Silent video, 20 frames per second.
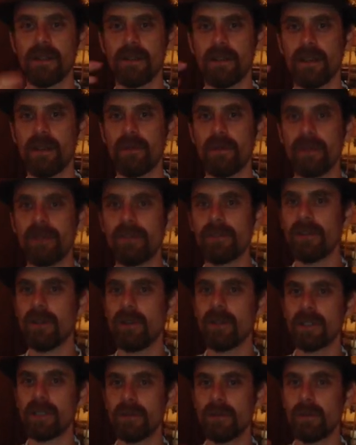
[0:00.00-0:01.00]
Then we
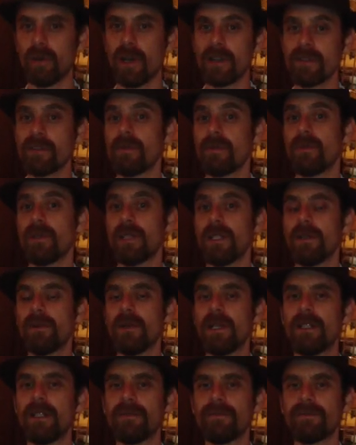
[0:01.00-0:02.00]
soak them, wash them really
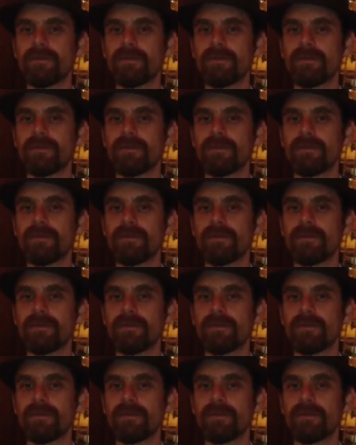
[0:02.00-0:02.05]
well.